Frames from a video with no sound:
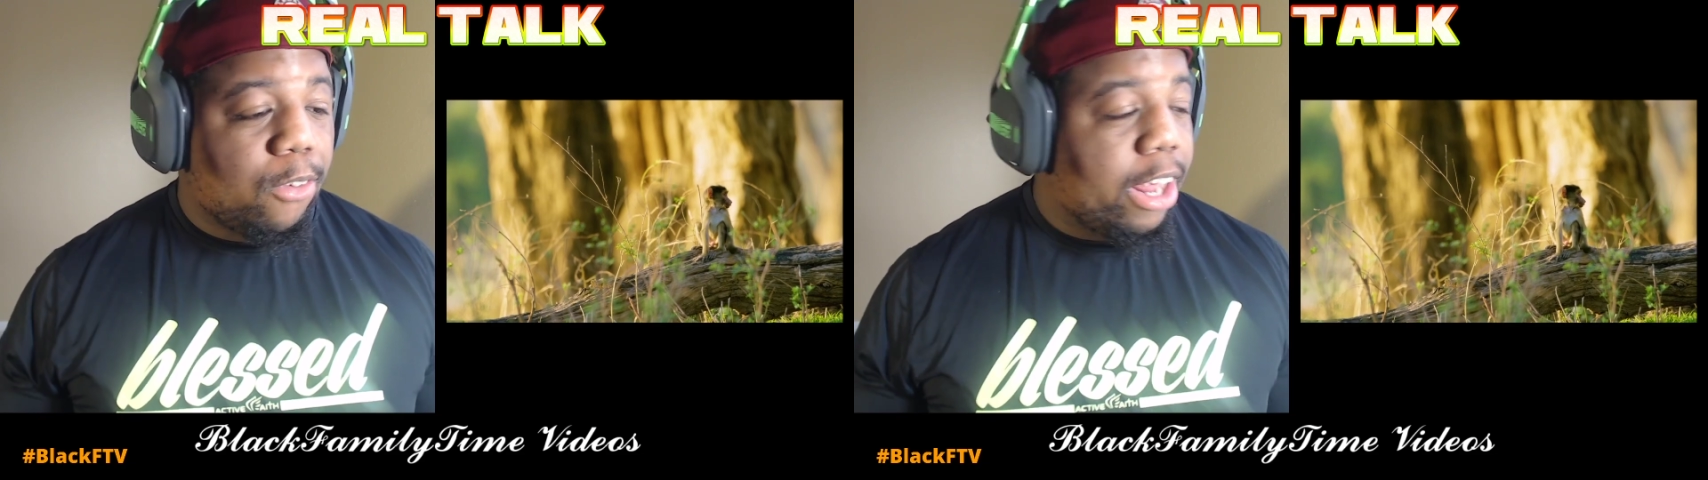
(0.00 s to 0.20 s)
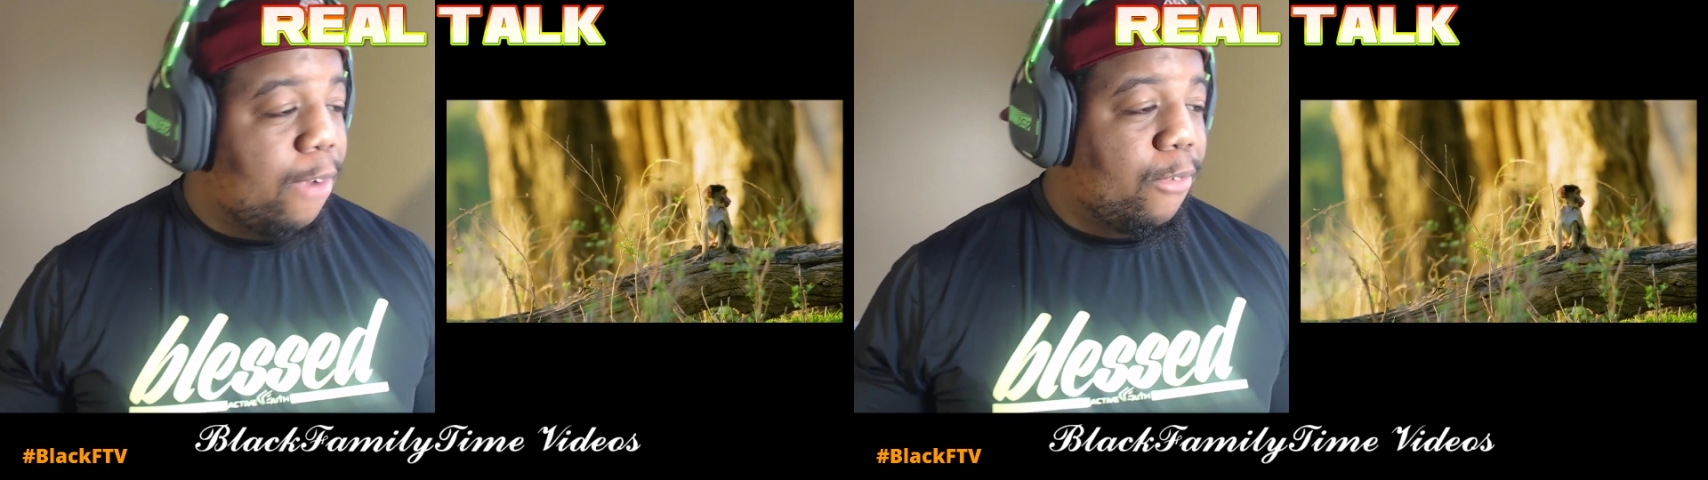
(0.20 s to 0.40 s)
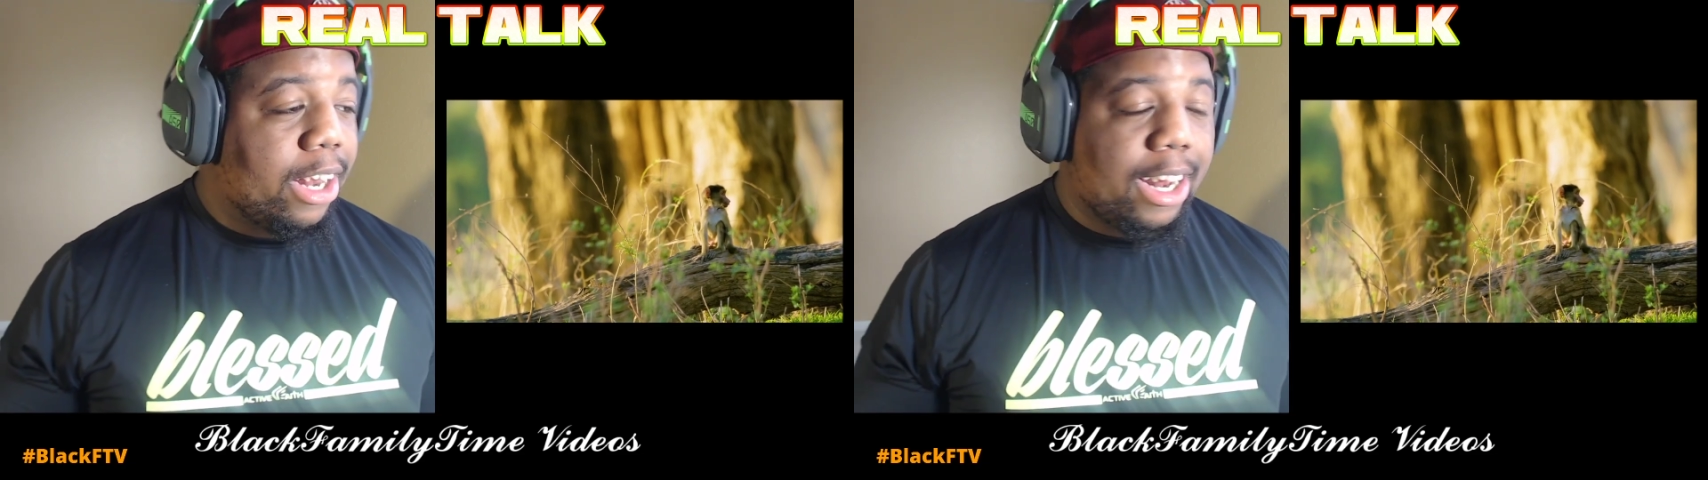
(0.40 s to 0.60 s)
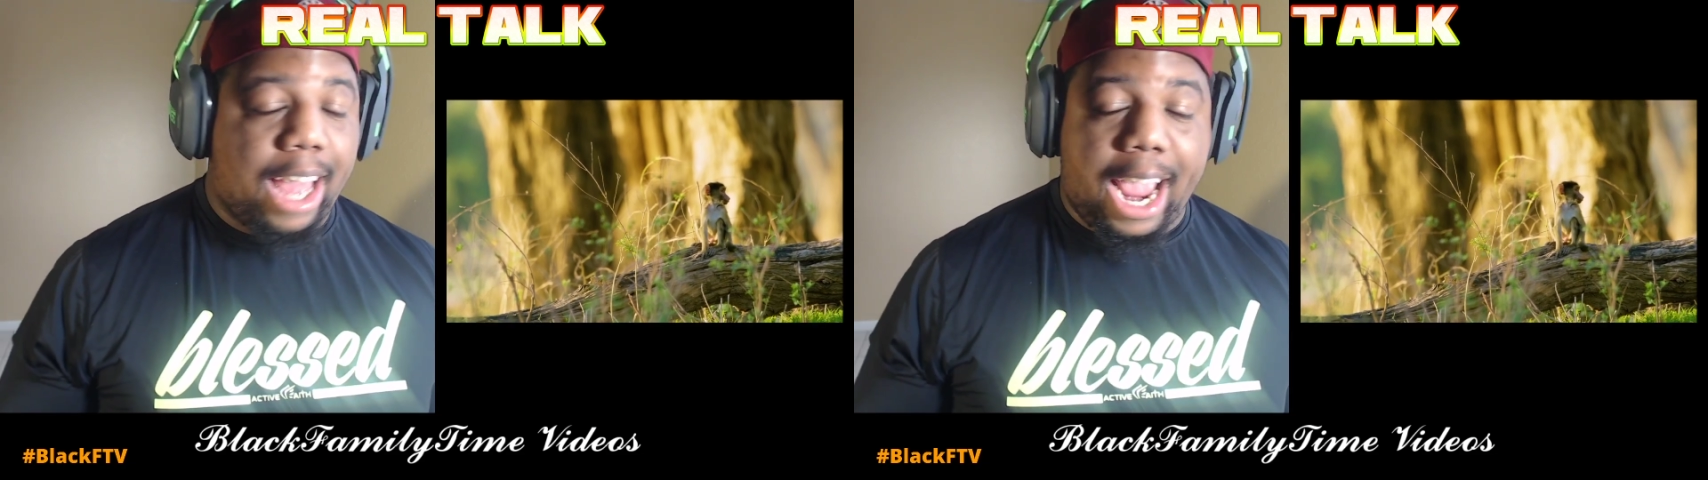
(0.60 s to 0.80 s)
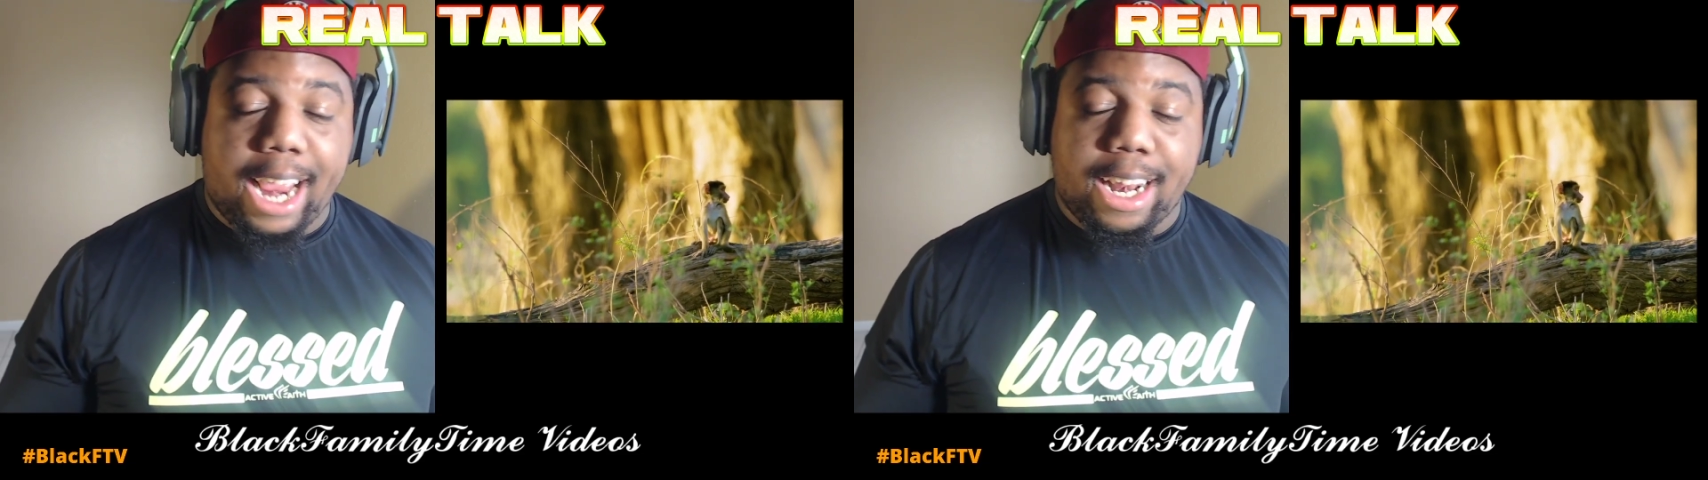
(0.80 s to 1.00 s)
that we didn't
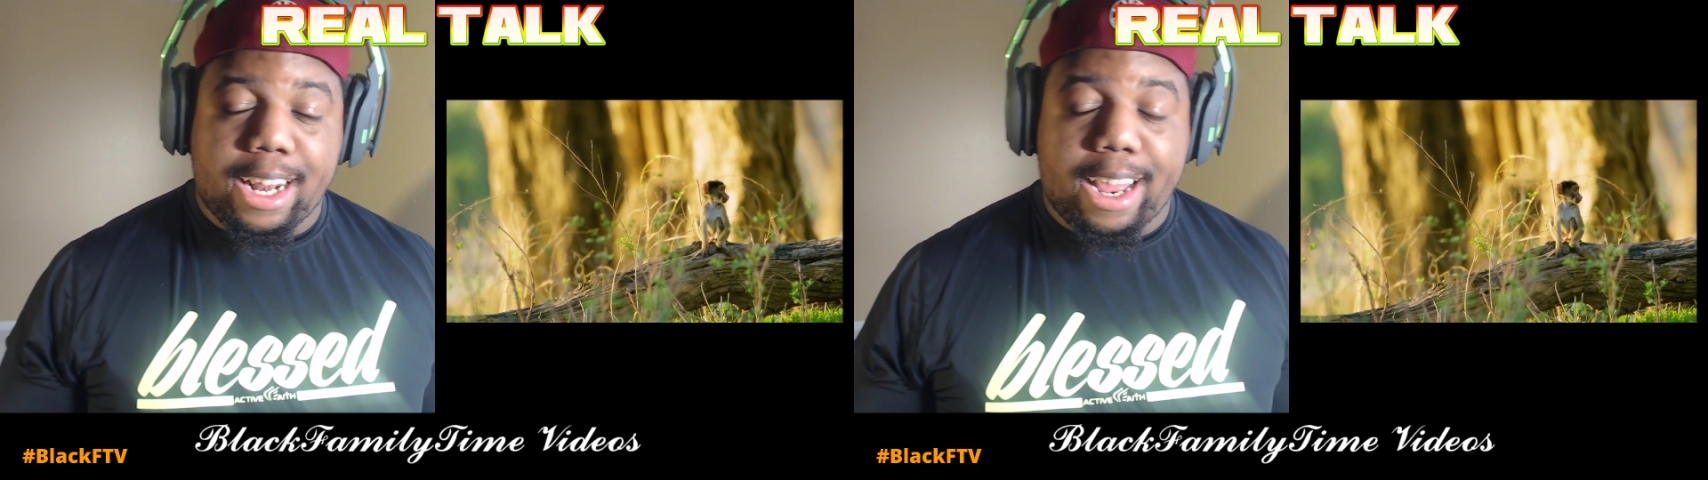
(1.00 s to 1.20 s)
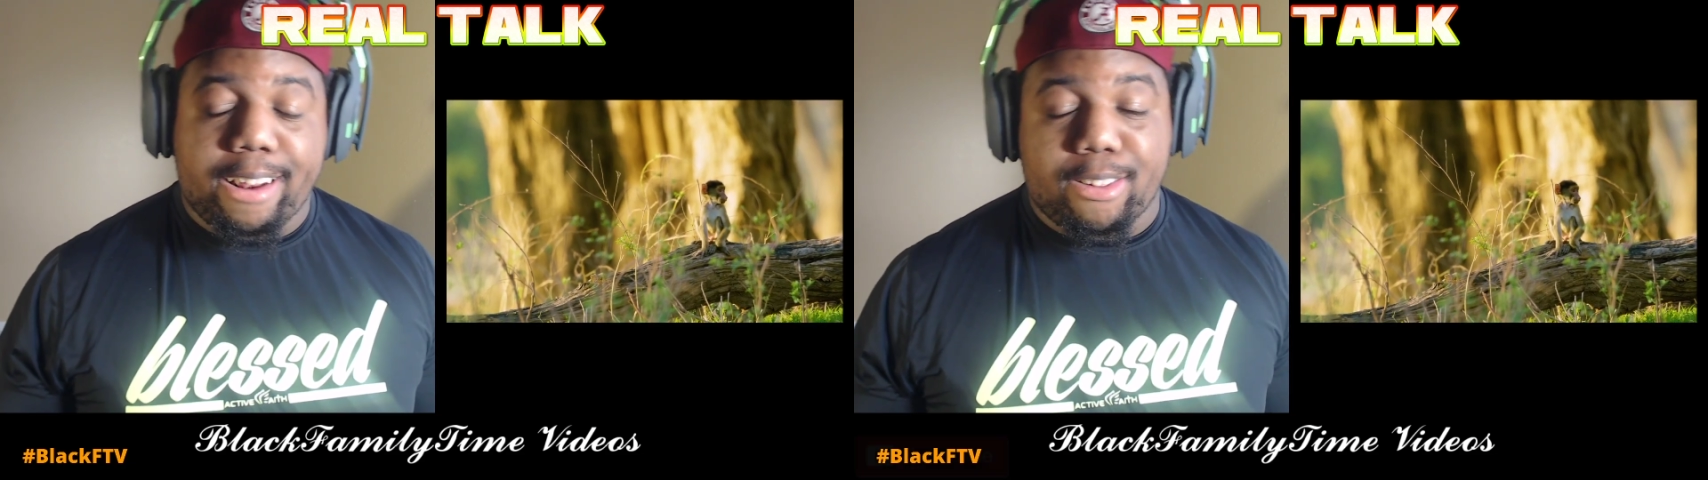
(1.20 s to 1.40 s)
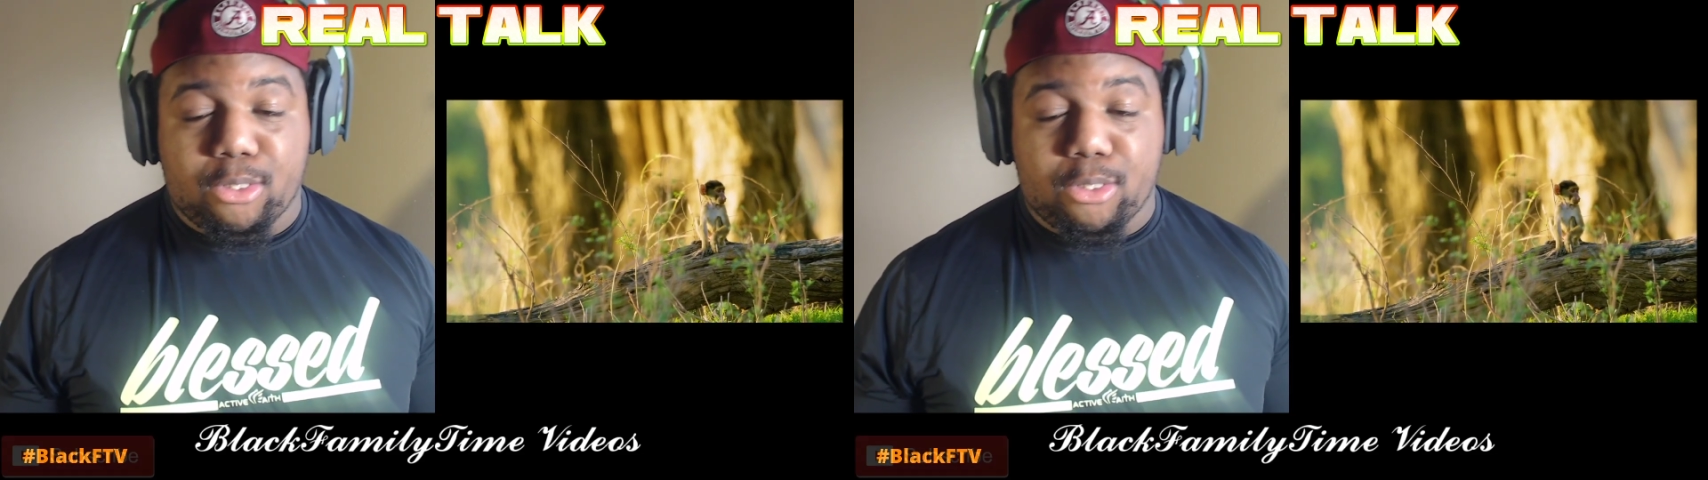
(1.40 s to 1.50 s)
aid in that as